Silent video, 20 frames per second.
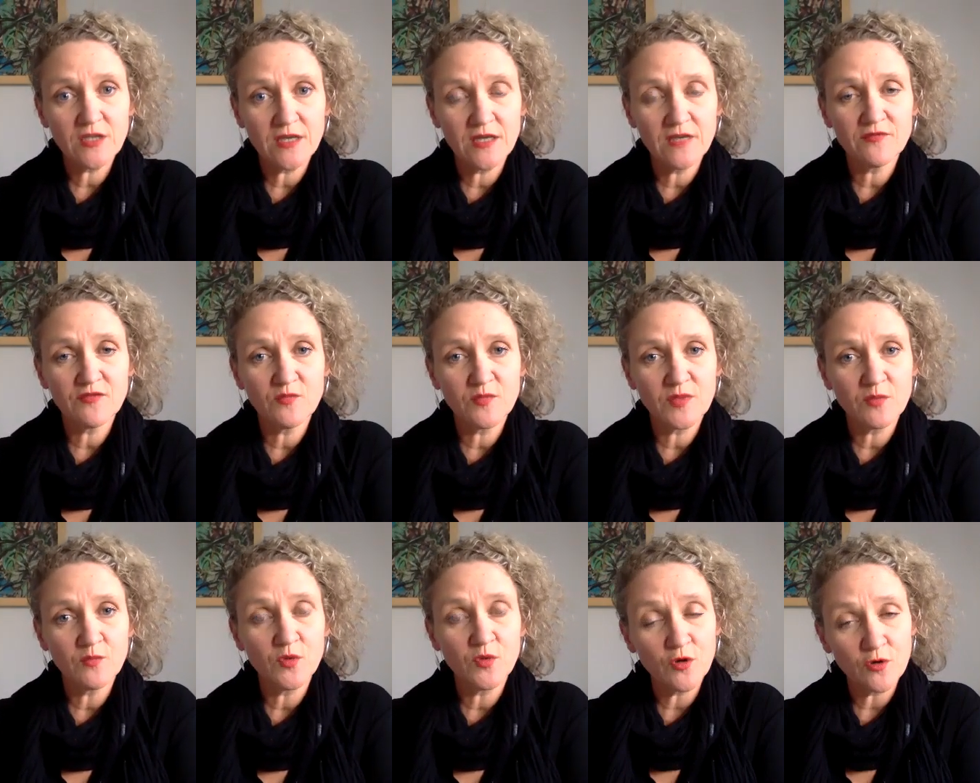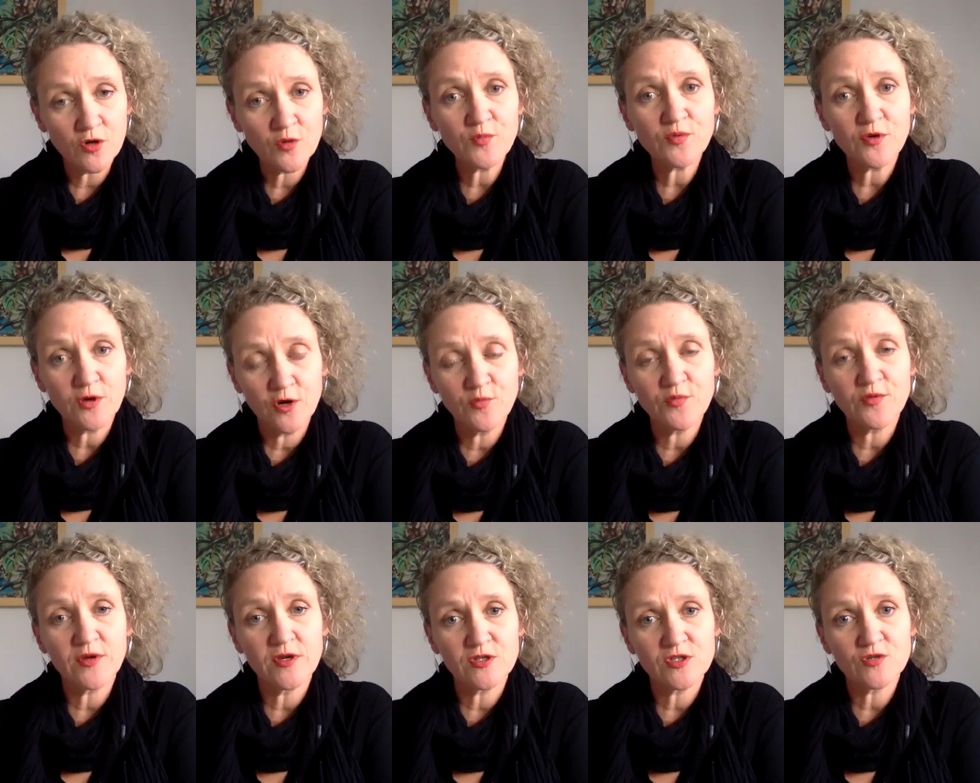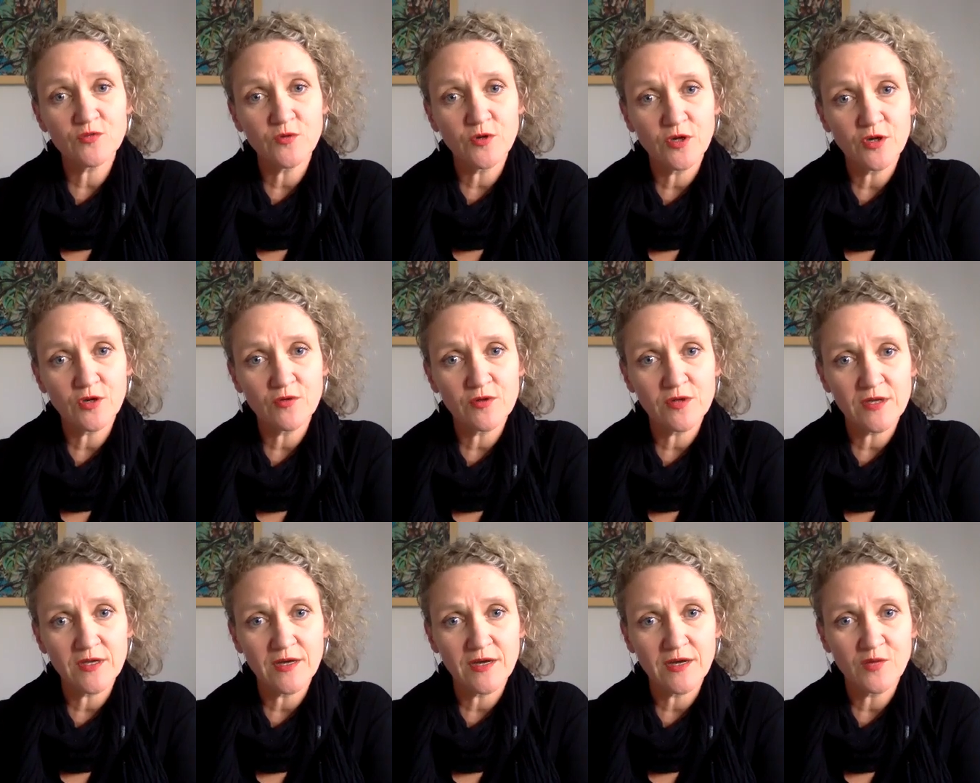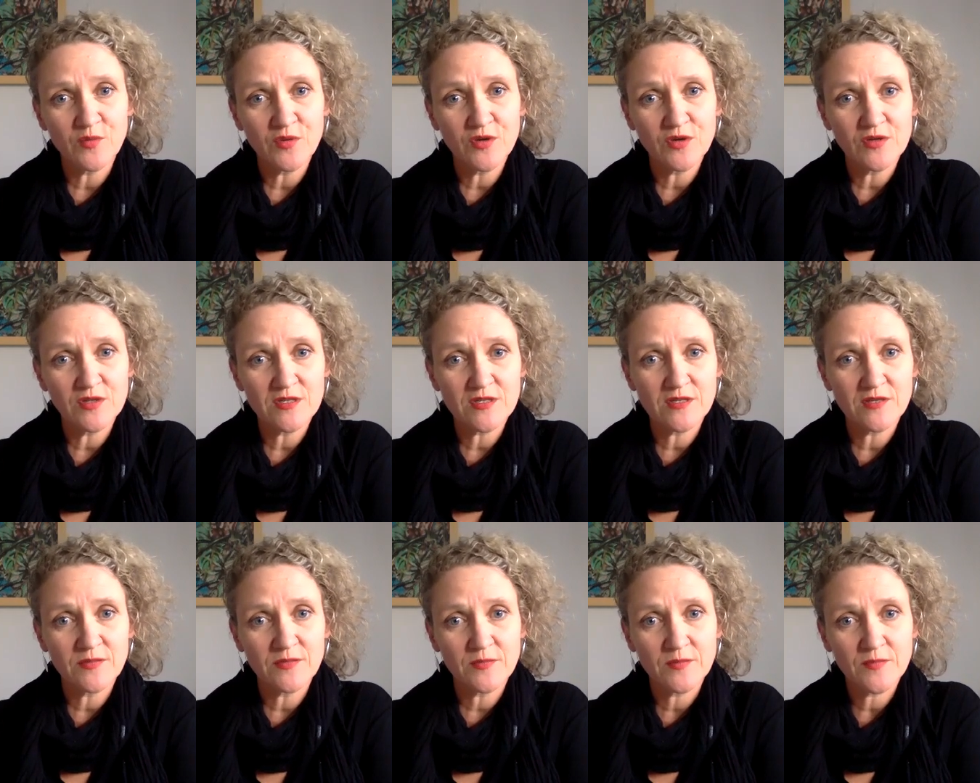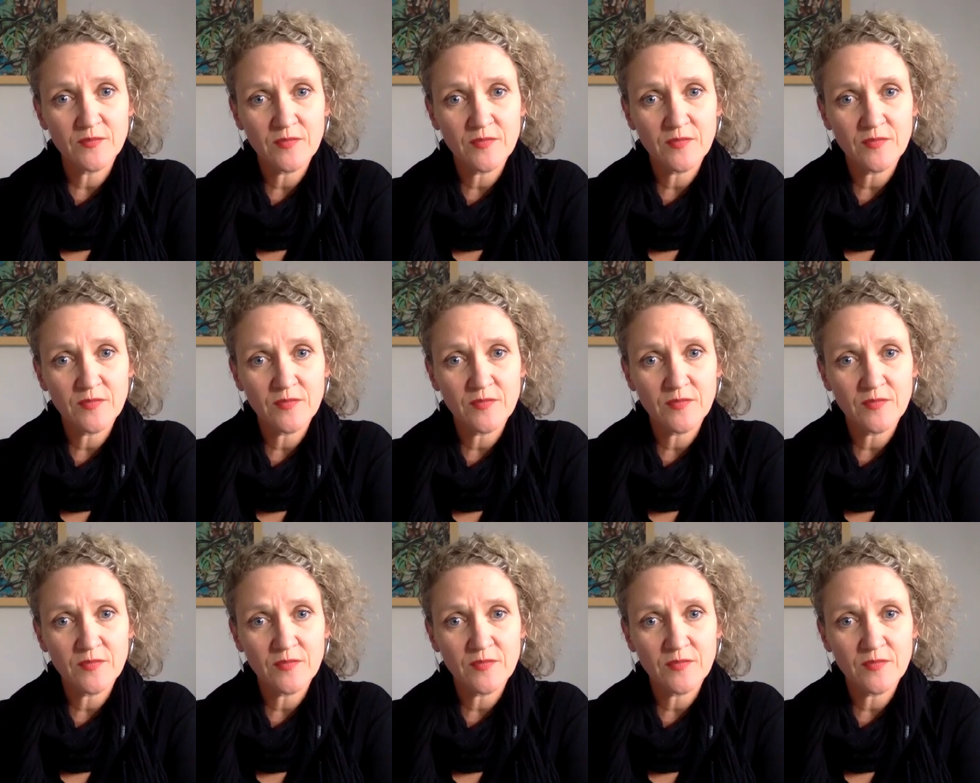even be more appropriate to work with a young person.